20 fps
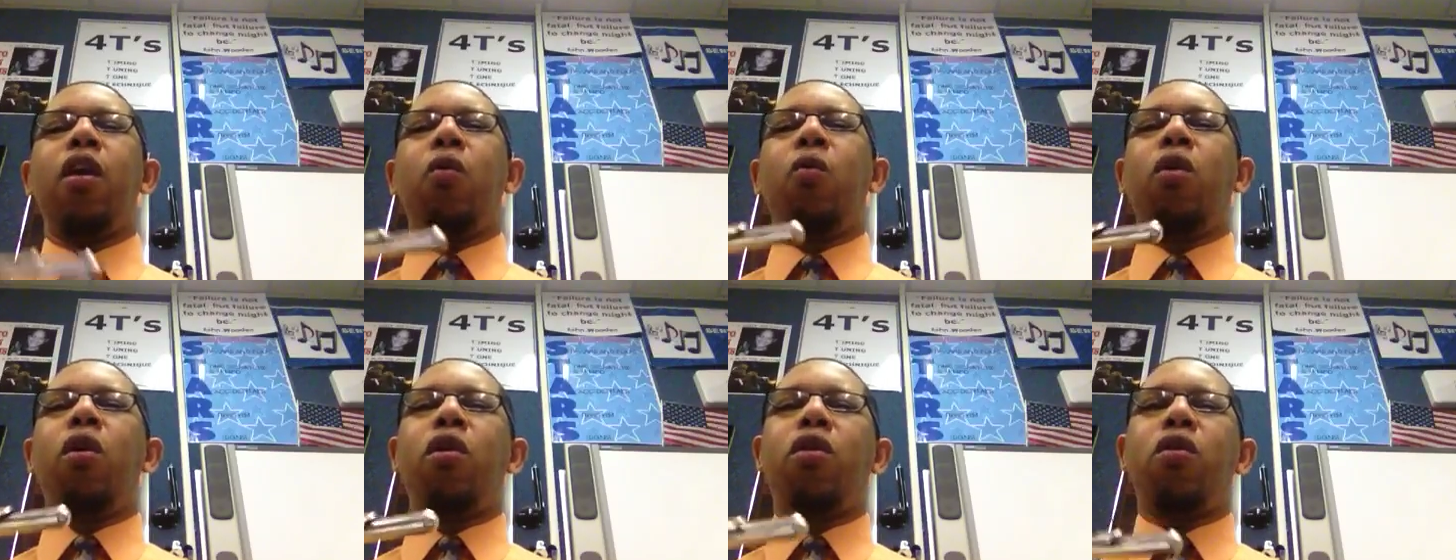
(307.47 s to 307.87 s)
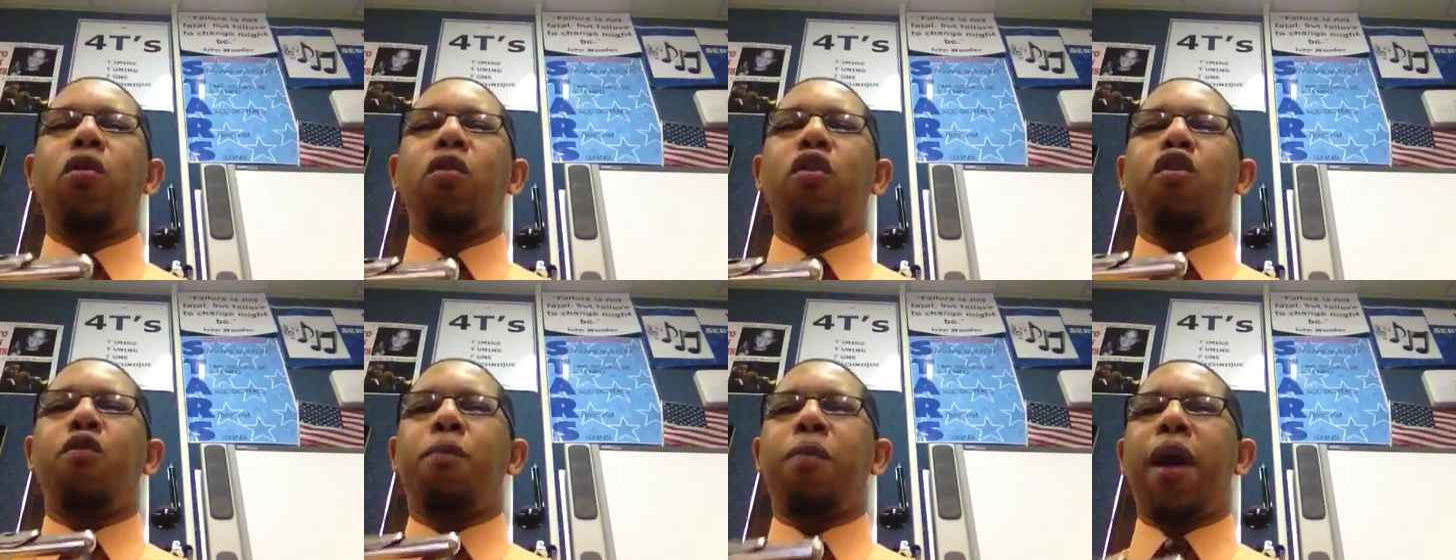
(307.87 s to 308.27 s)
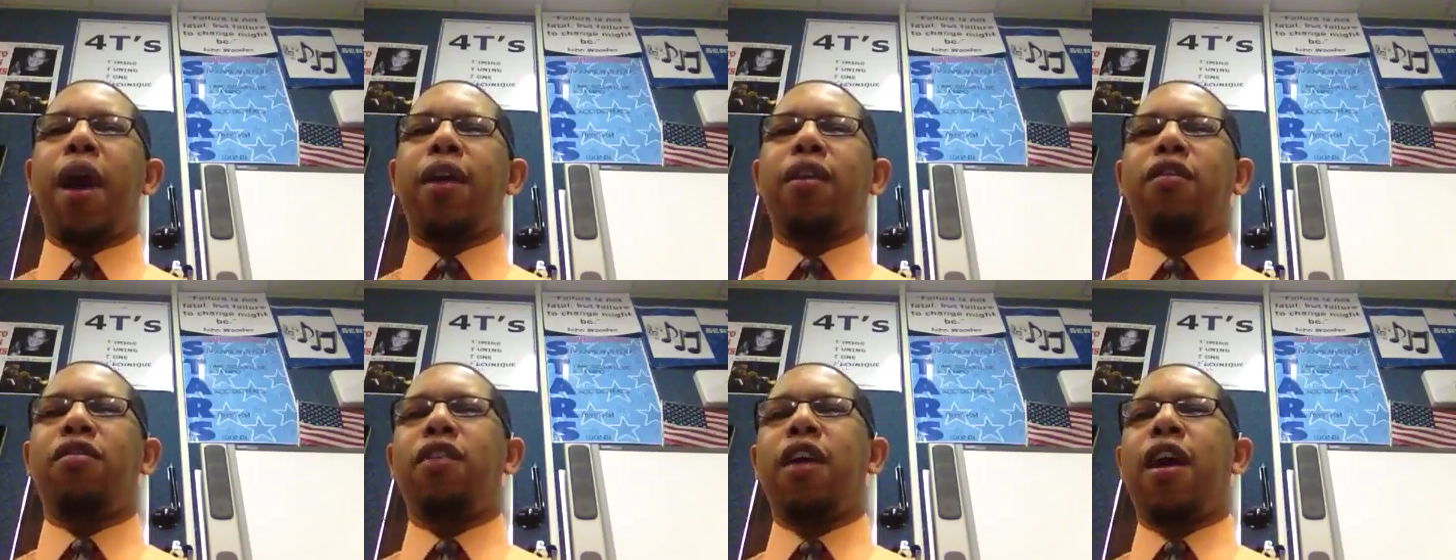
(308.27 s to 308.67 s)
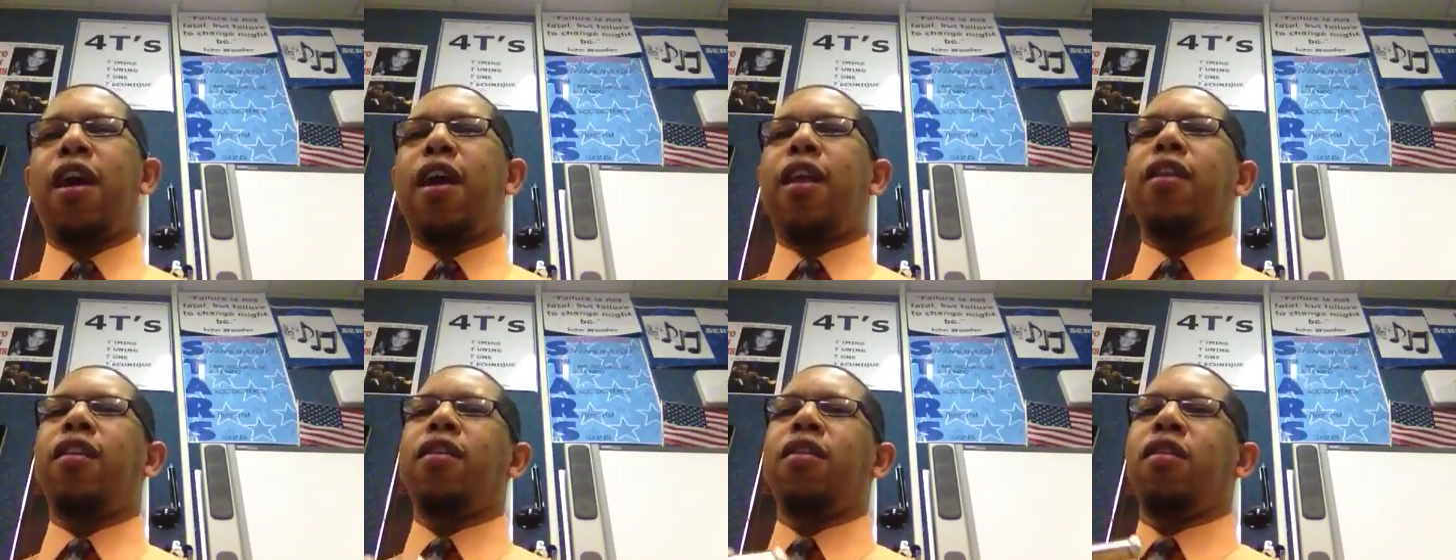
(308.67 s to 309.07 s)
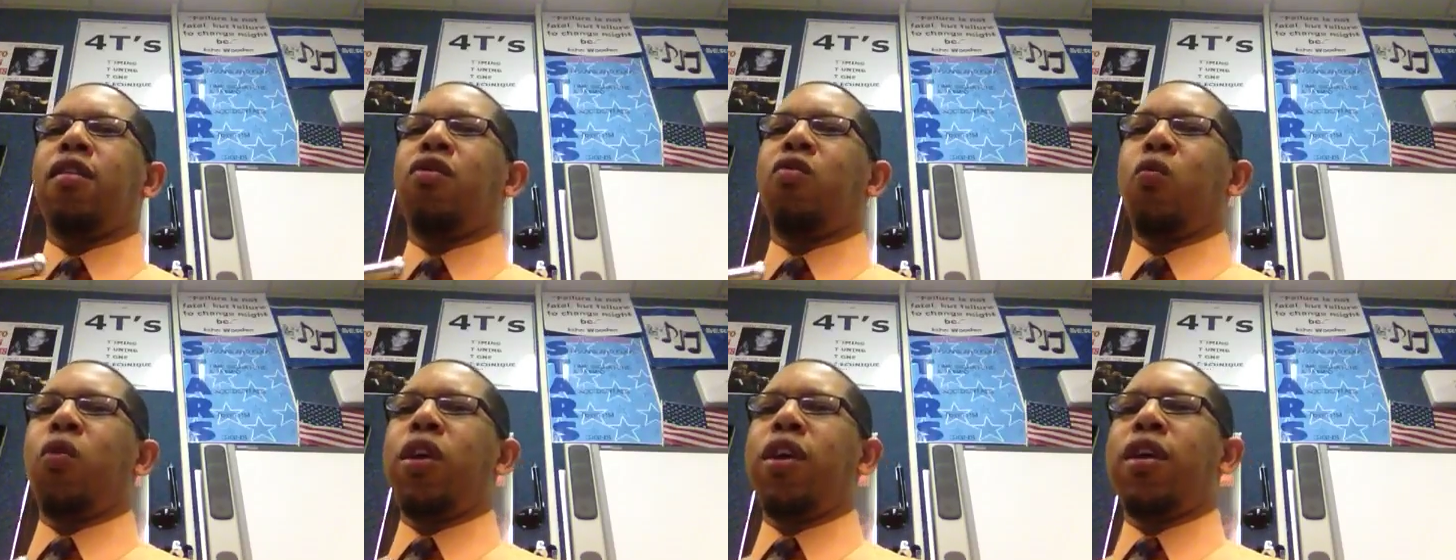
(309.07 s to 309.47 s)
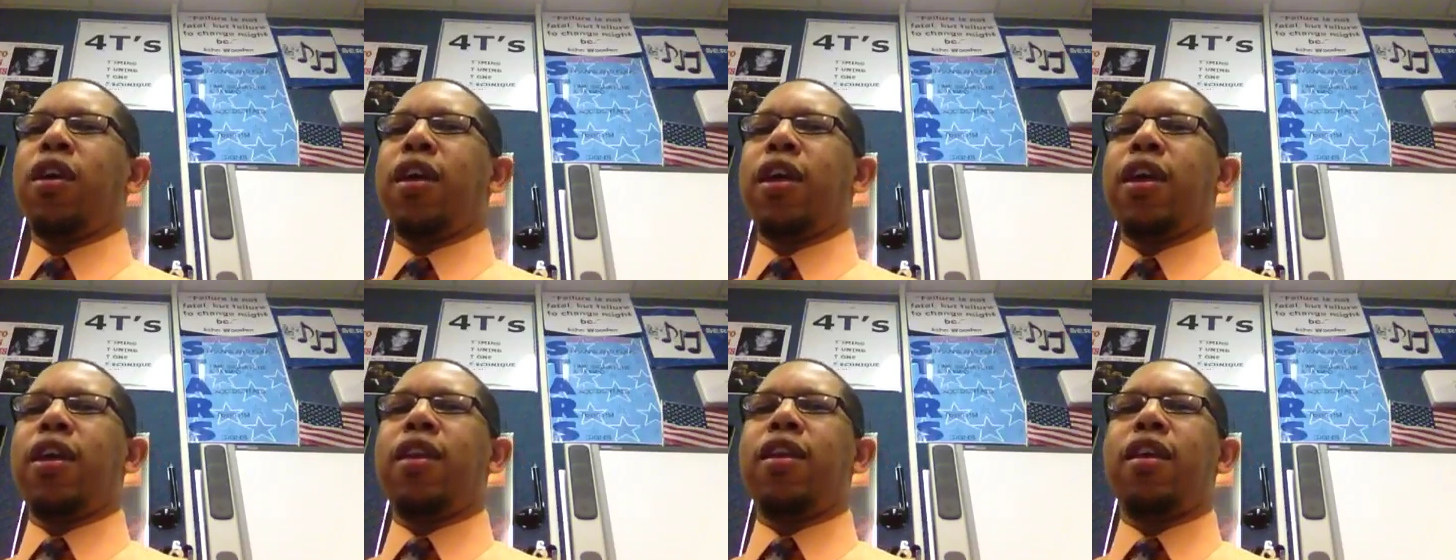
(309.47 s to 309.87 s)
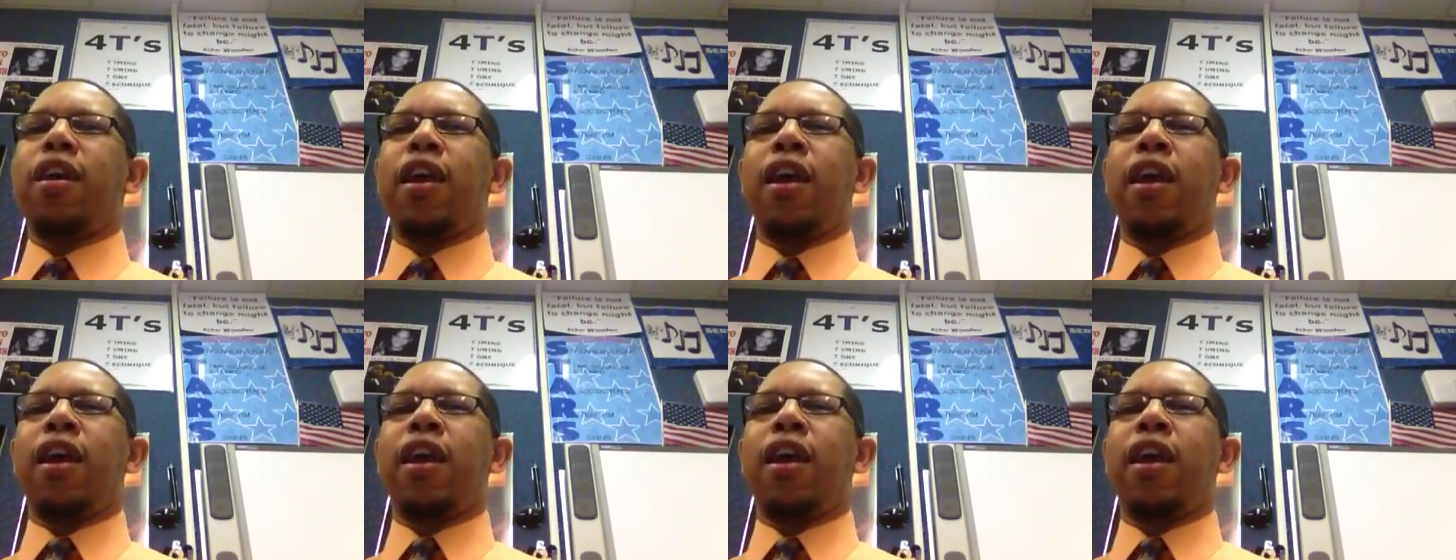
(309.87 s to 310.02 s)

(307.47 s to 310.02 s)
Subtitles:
Well, Cougars, practice that this weekend,